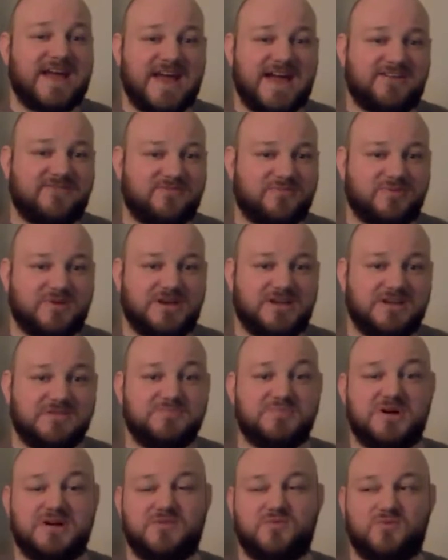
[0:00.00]

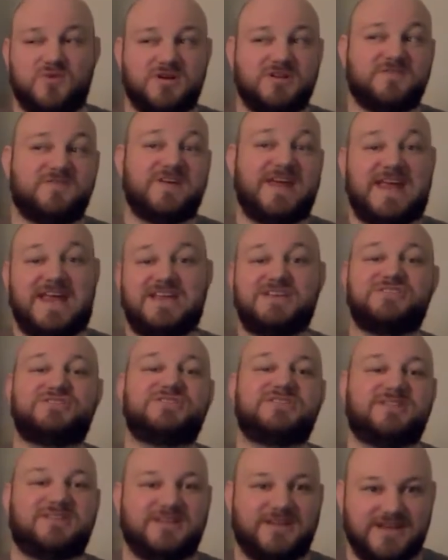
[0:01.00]
half-breed, but one of
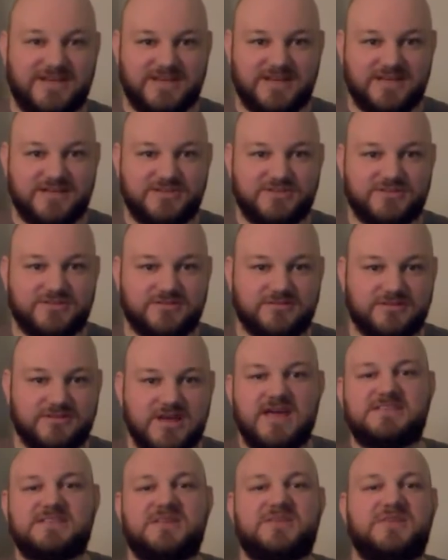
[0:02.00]
ancient lineage.
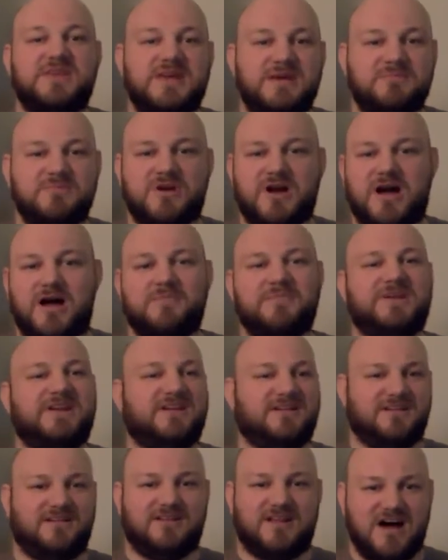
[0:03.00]
It's a theme
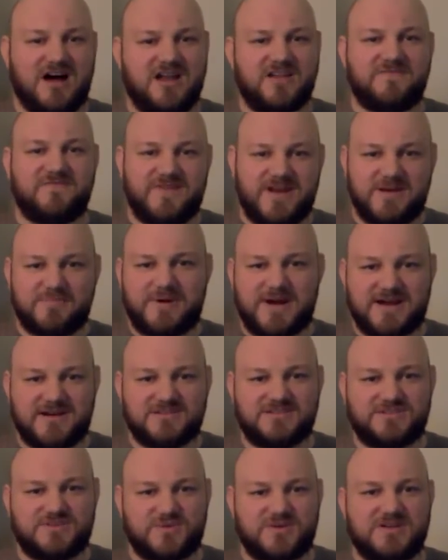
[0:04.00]
common in a lot of
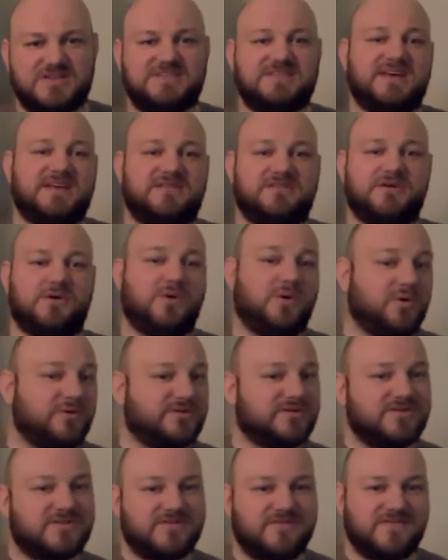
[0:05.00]
vampire stories that the
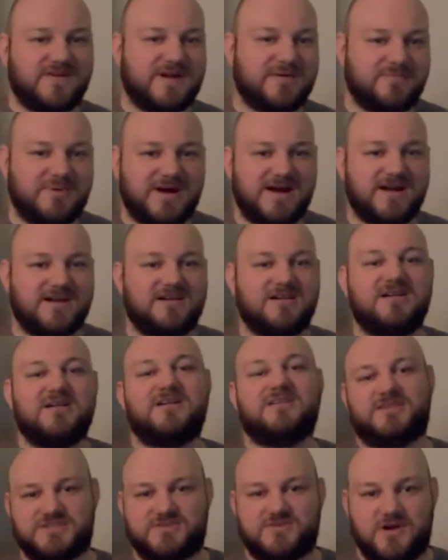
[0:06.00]
older the vampire,
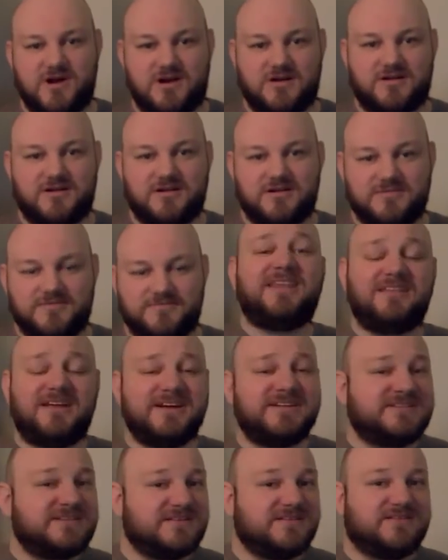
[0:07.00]
the stronger. I
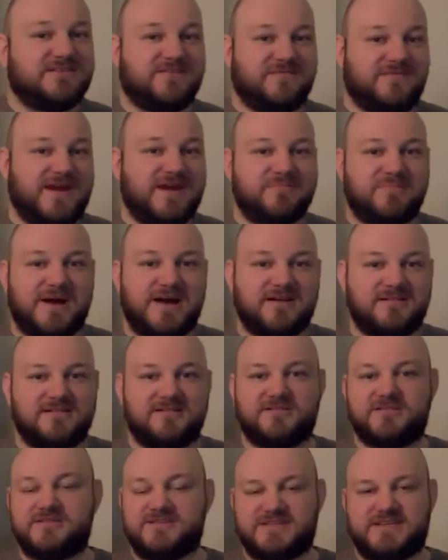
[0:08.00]
liked the Vampire
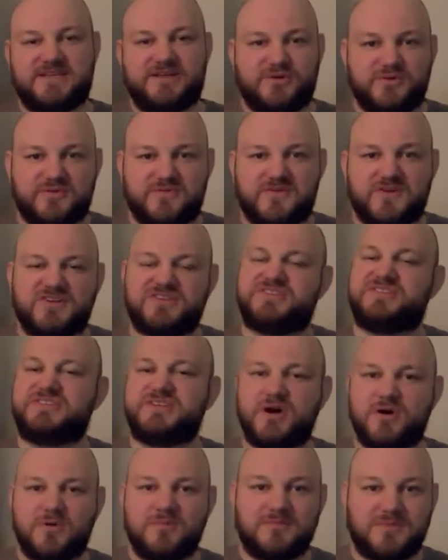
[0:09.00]
Hunter D universe
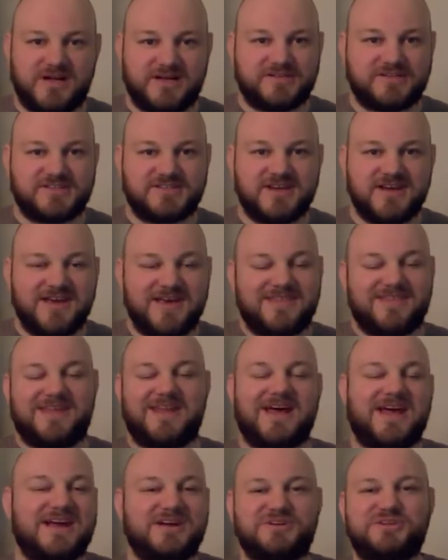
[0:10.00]
so much
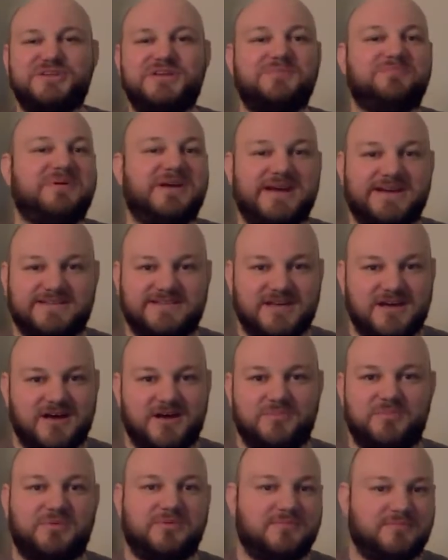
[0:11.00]
that I actually picked
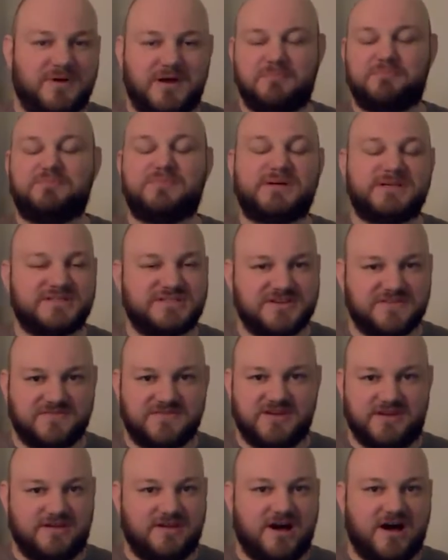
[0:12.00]
up a bunch
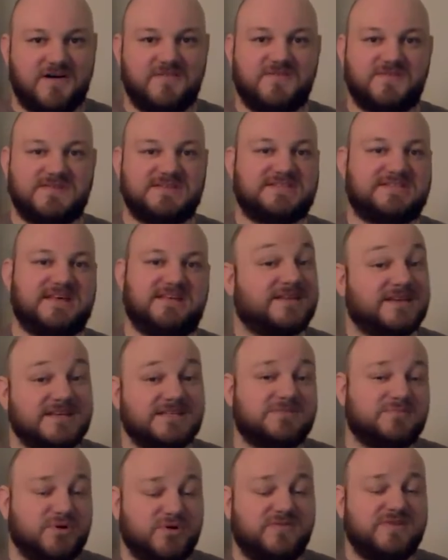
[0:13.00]
of the novels that
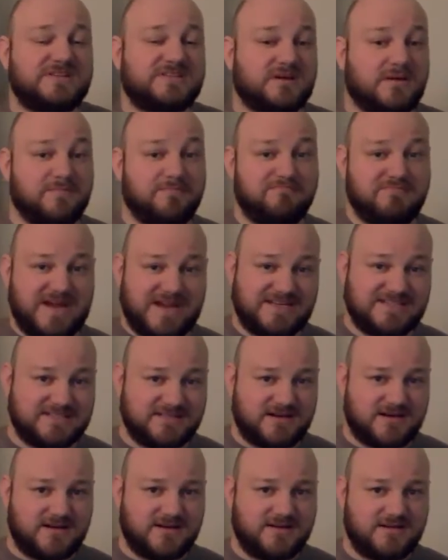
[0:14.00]
these movies are
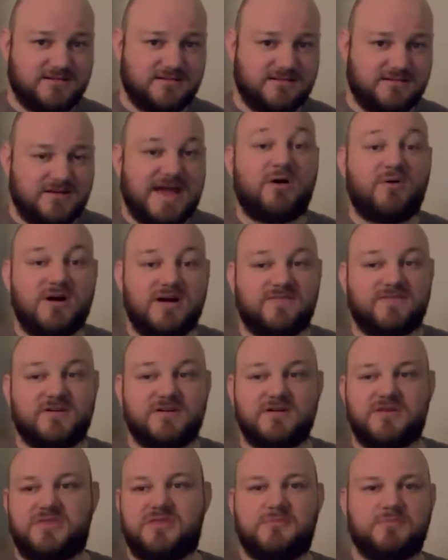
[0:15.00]
based on.
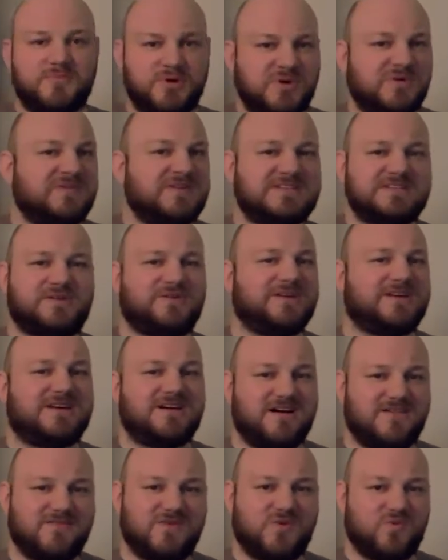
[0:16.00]
However, the movies only
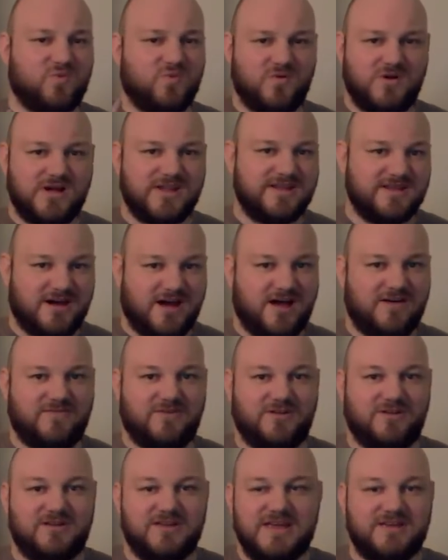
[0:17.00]
cover one
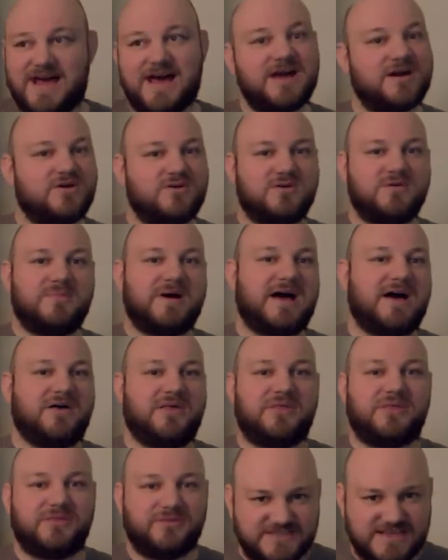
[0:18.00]
novel, and I own
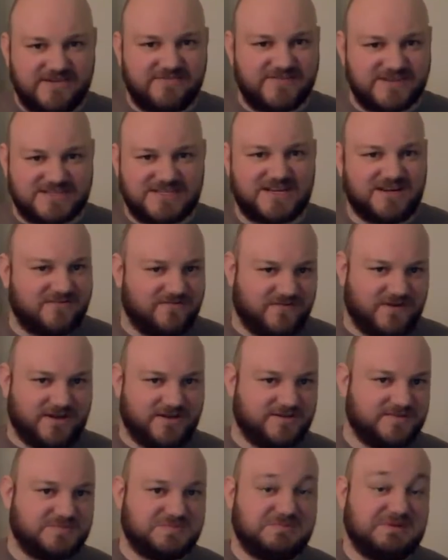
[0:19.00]
about 17
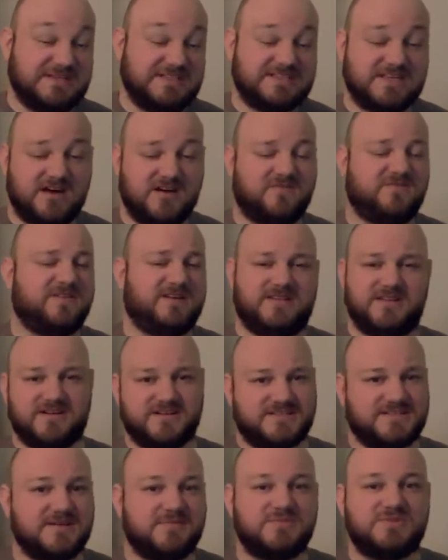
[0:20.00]
volumes myself, and
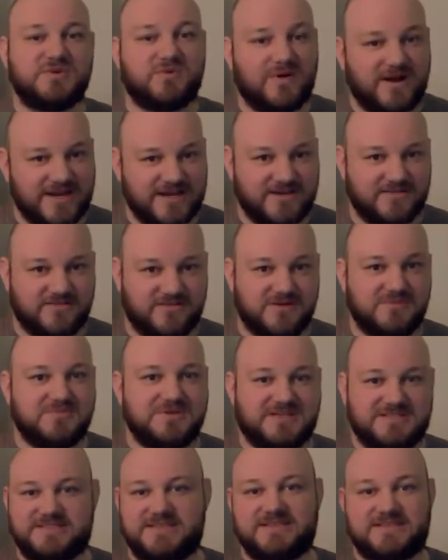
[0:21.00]
there's some 20 of
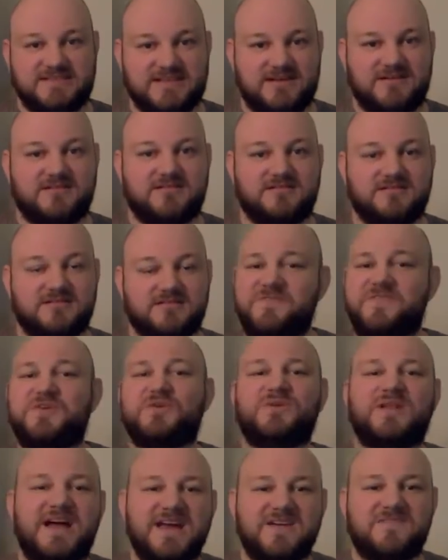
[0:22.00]
them existing. If
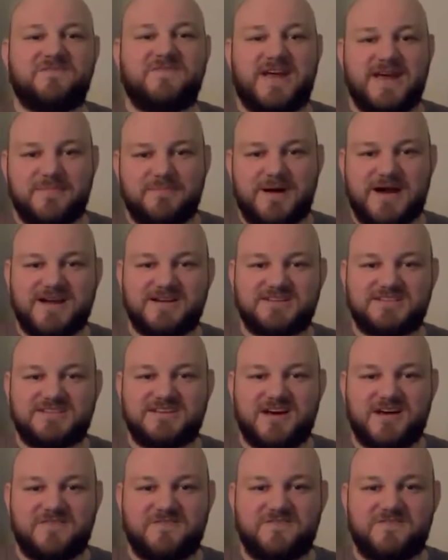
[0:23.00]
you like vampire
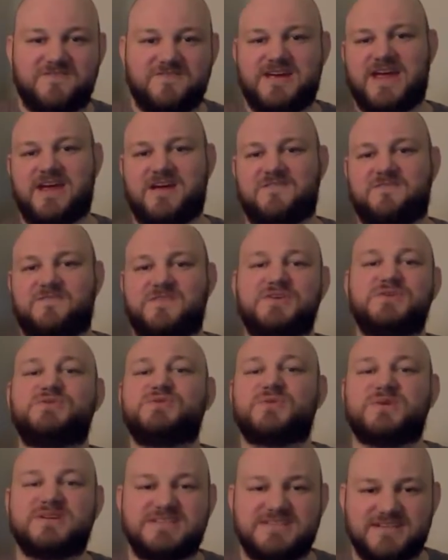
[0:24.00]
stuff and
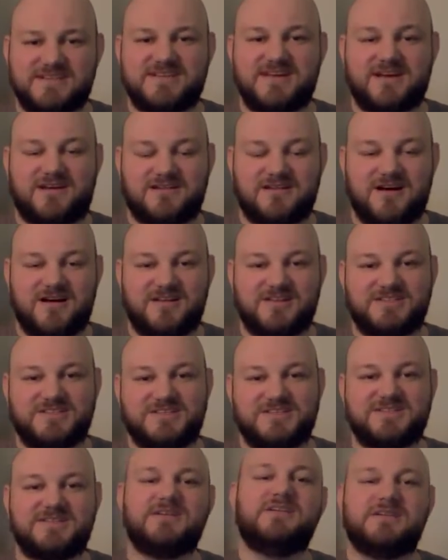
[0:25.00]
futuristic
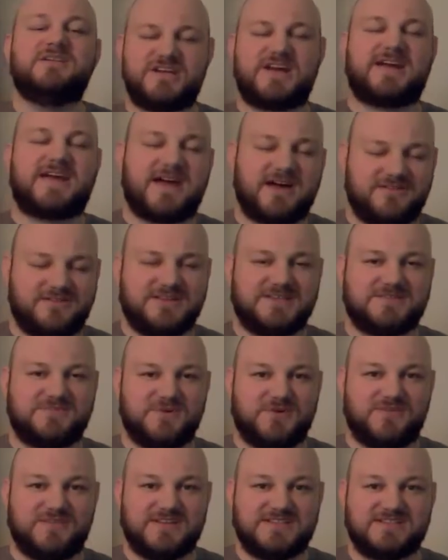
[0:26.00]
technologies, check out these
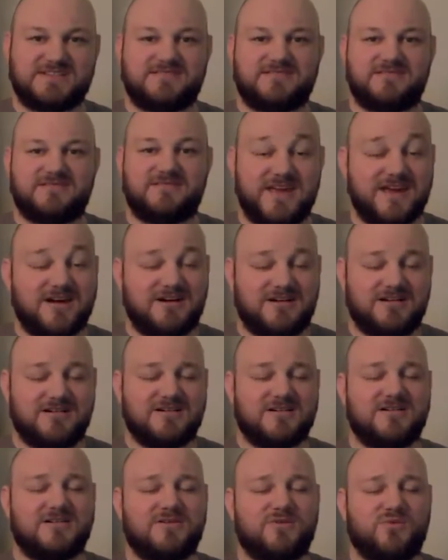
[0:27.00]
movies. They
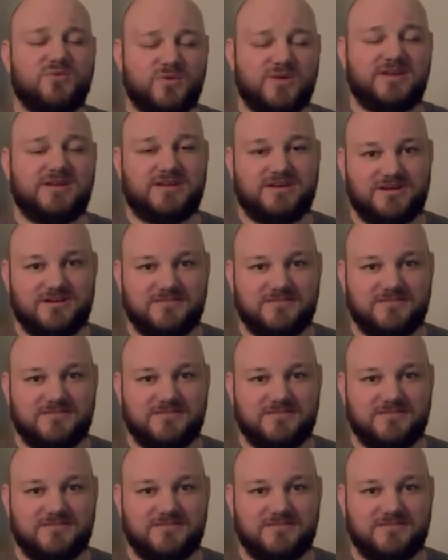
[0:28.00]
are really